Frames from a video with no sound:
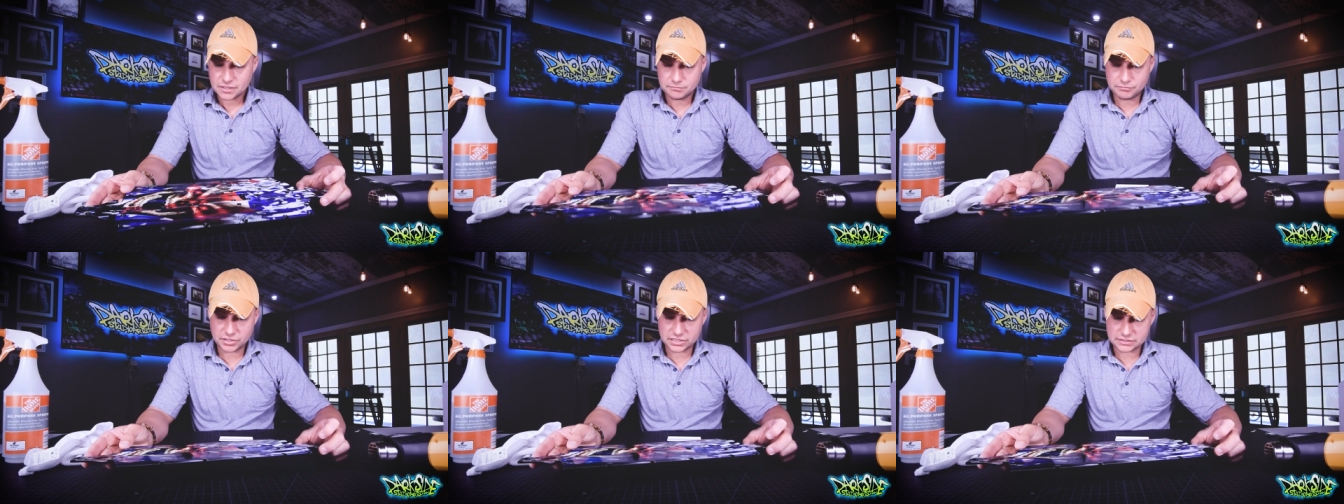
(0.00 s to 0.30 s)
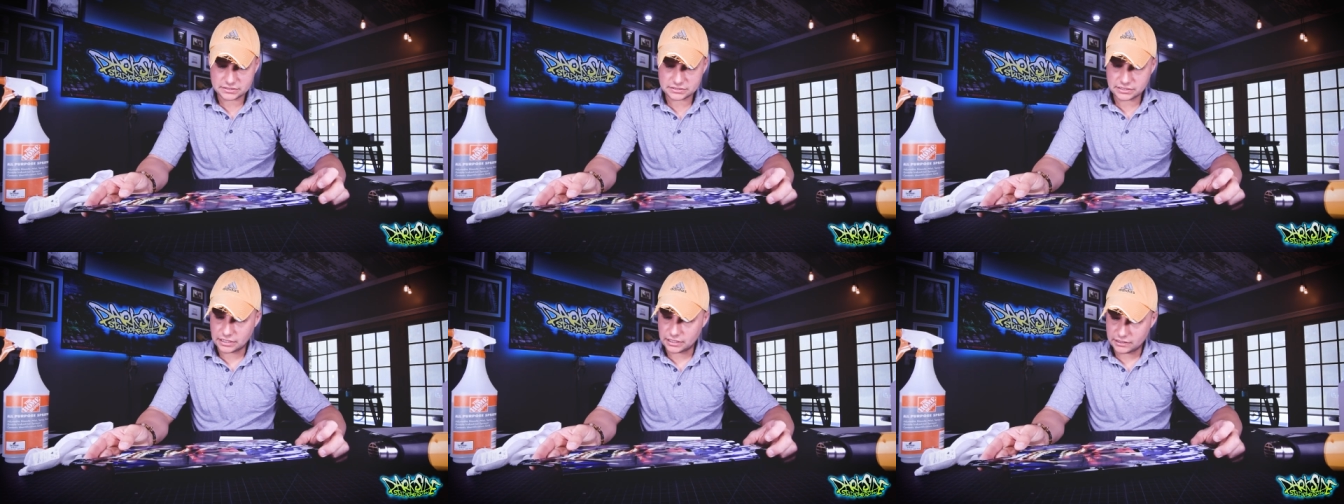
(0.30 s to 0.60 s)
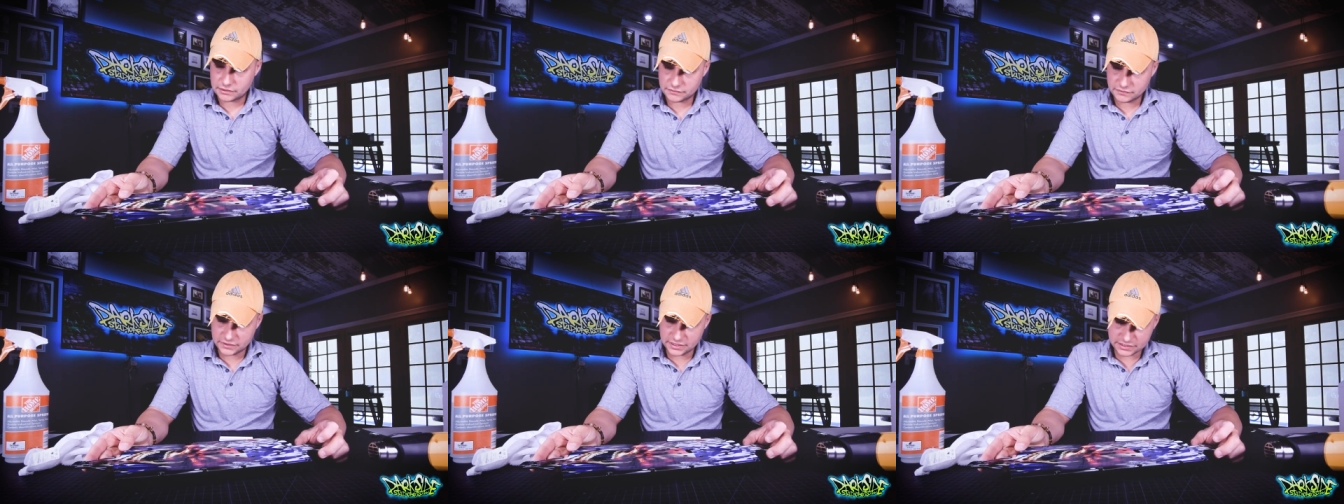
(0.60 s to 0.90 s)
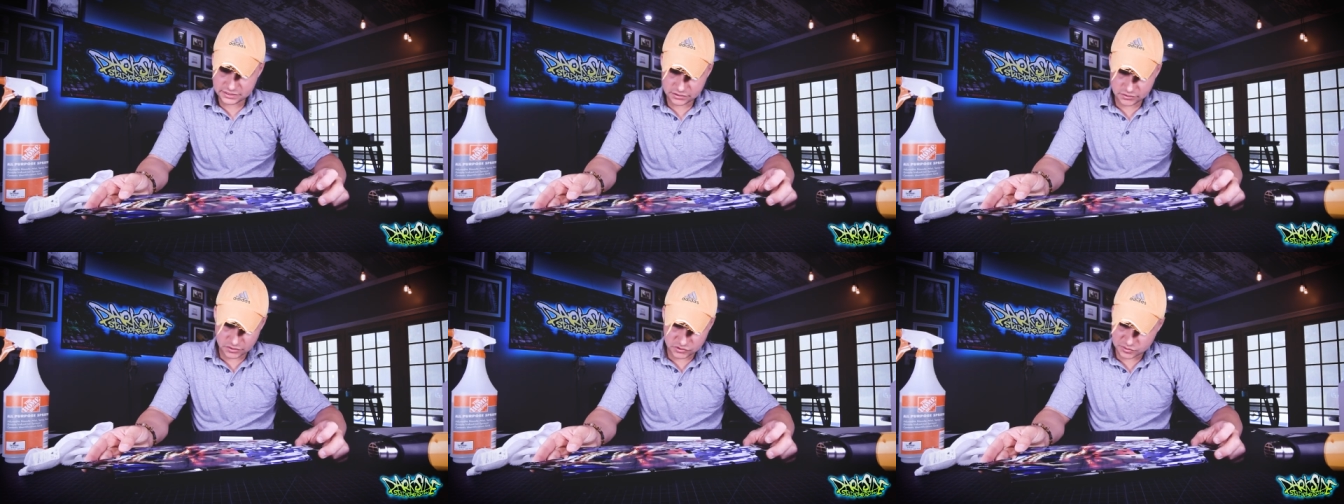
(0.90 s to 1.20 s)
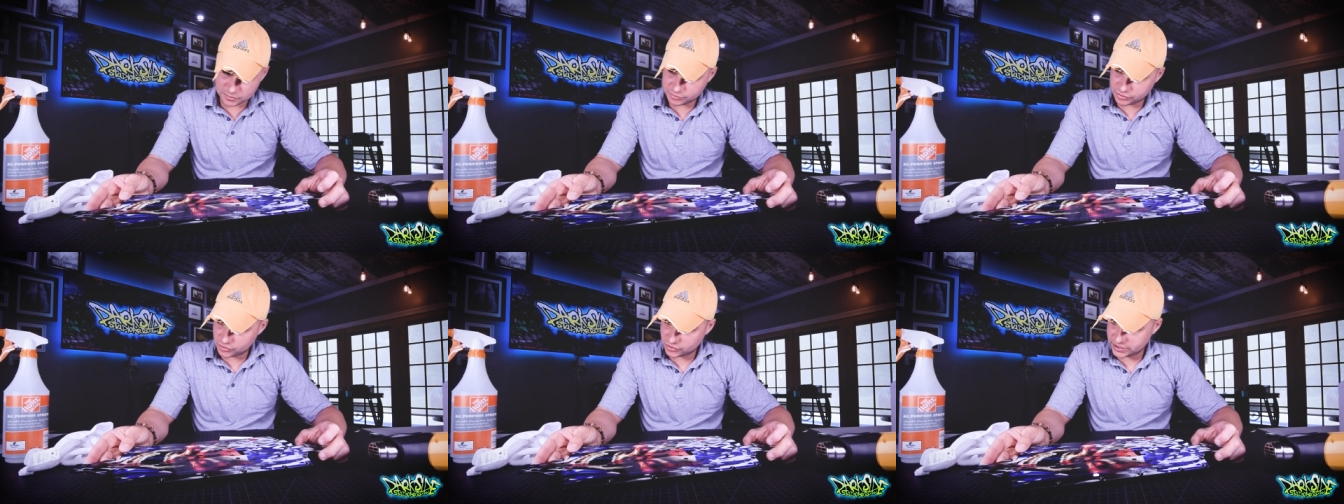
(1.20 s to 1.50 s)
But uh, this
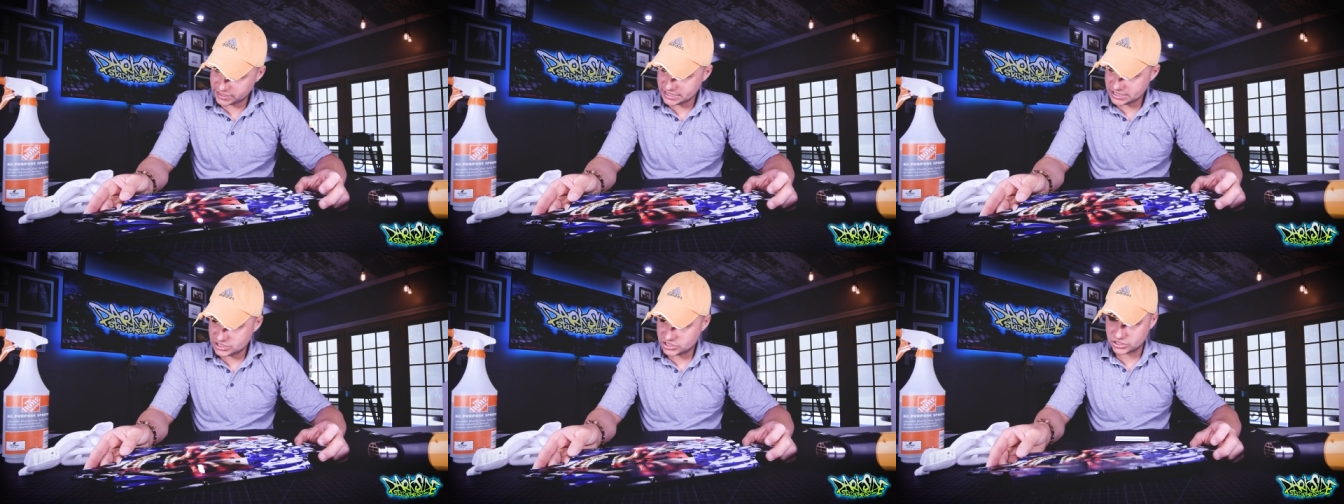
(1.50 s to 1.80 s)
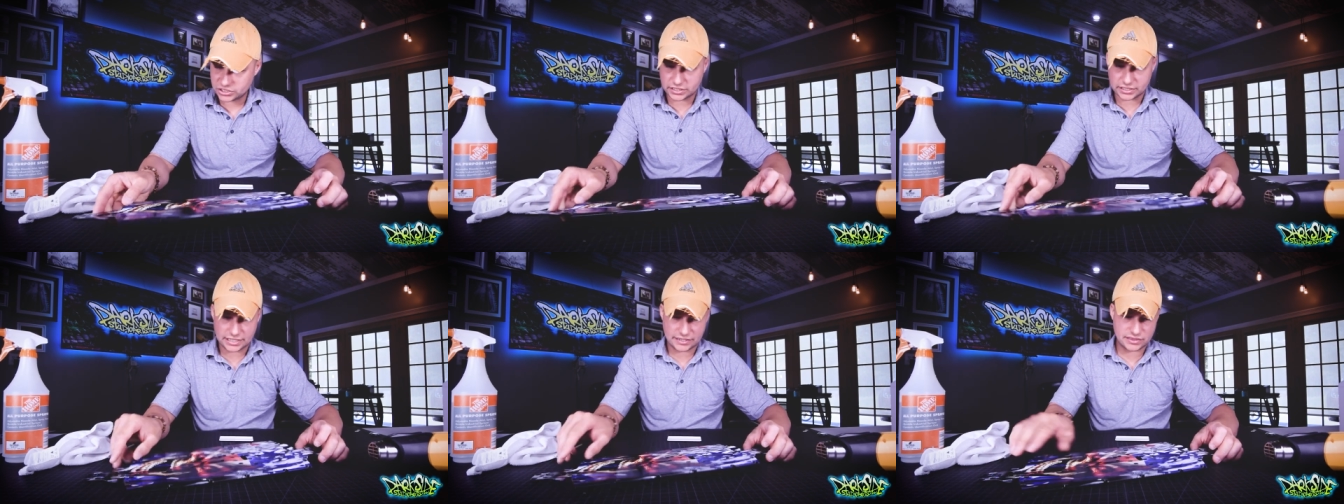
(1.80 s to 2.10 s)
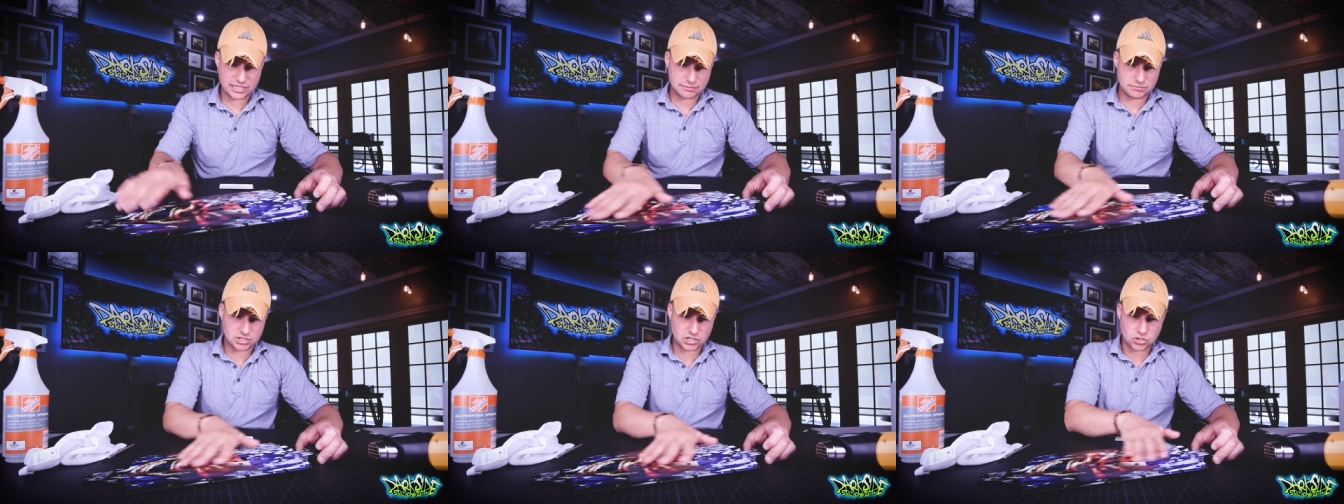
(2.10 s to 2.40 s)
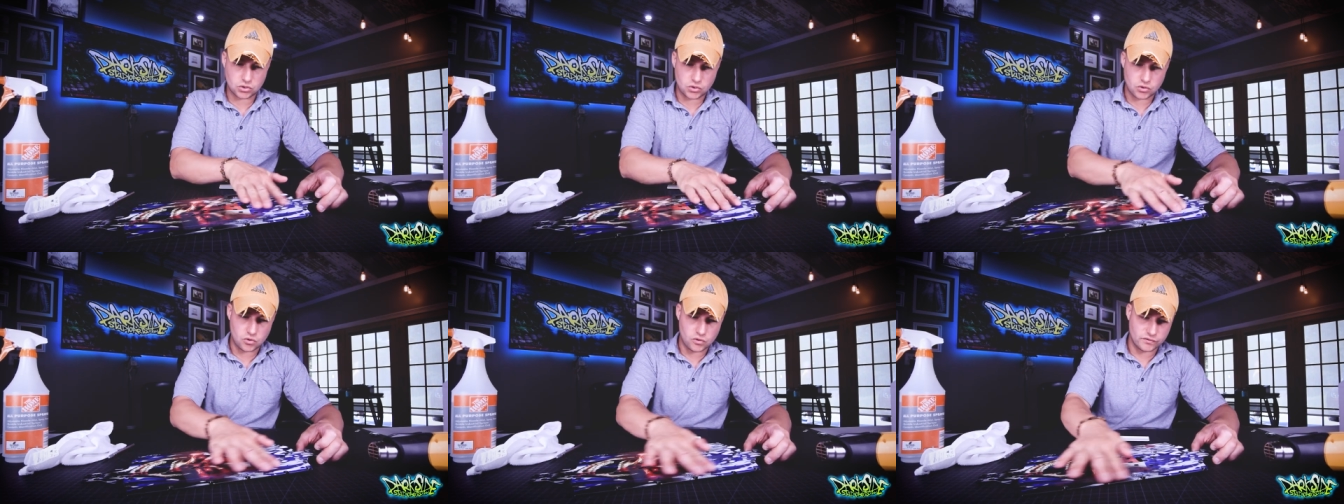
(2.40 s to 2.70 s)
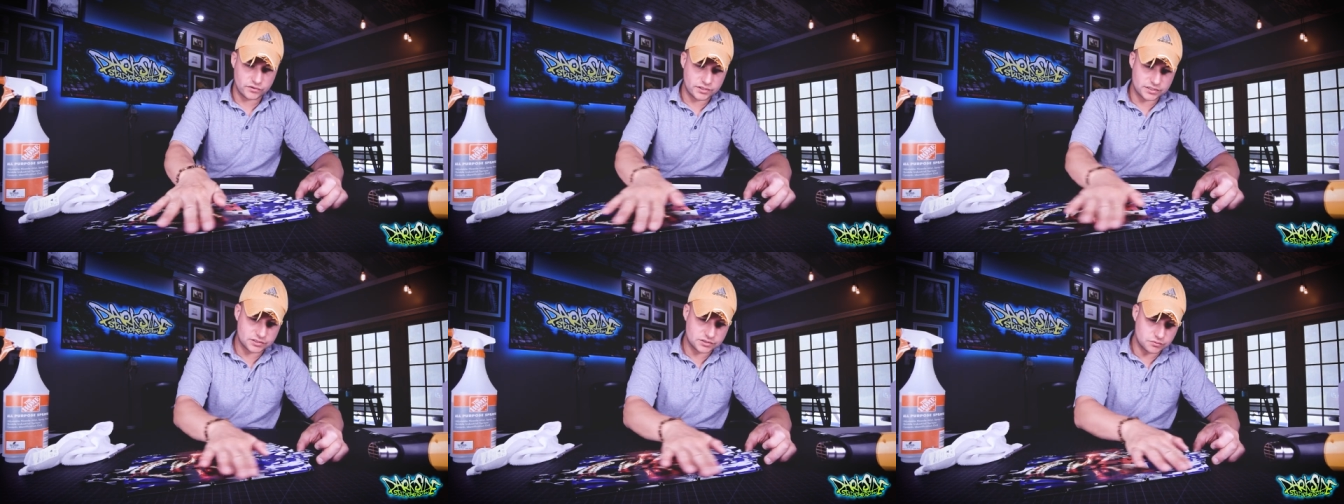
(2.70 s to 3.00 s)
looks pretty good. I think I'm gonna go
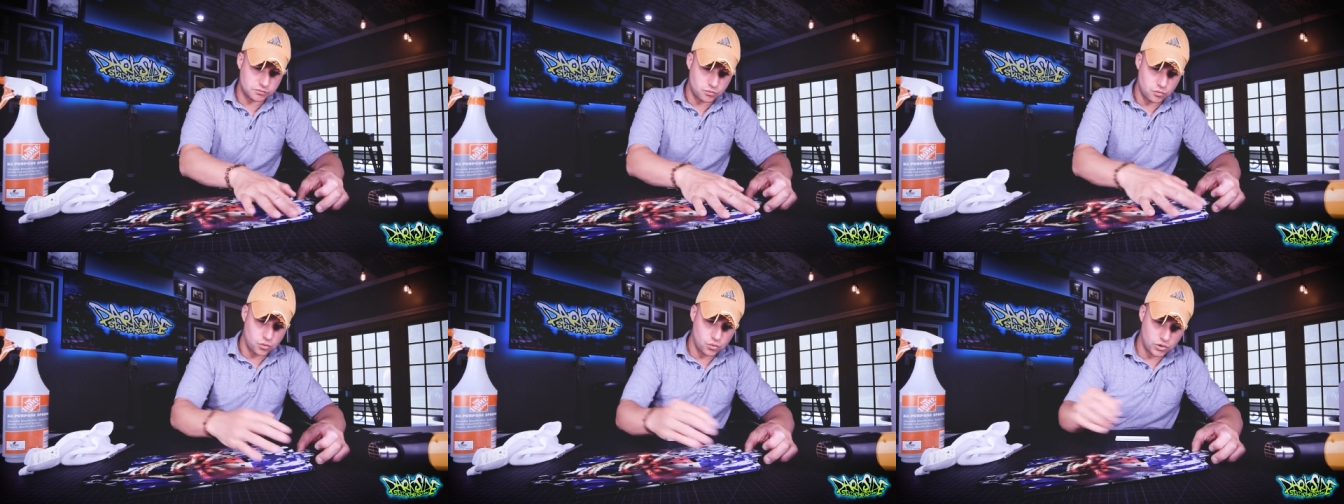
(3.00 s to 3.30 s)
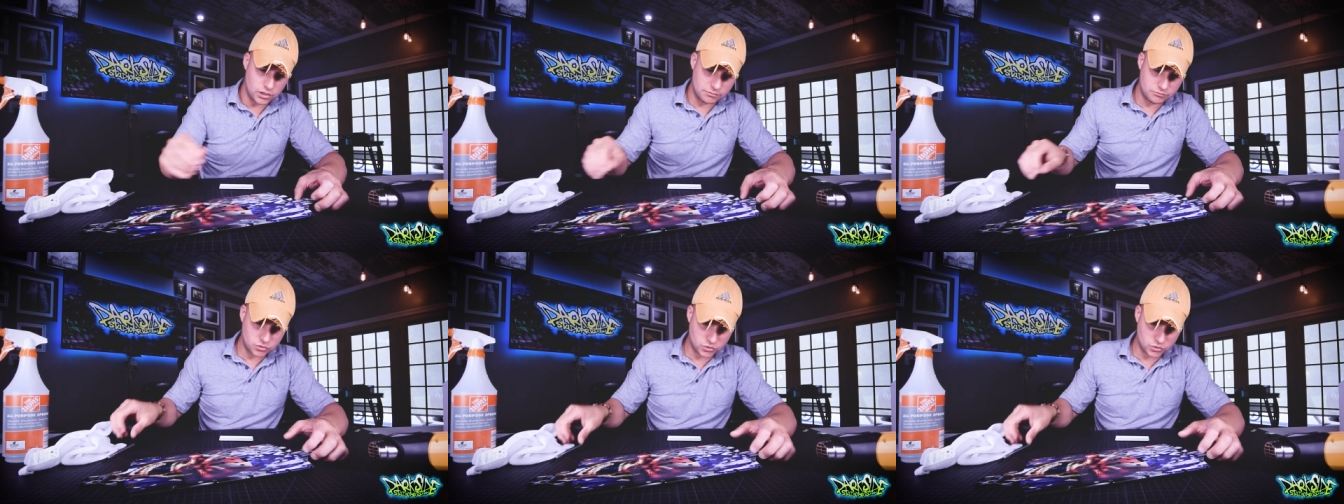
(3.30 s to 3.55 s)
over this one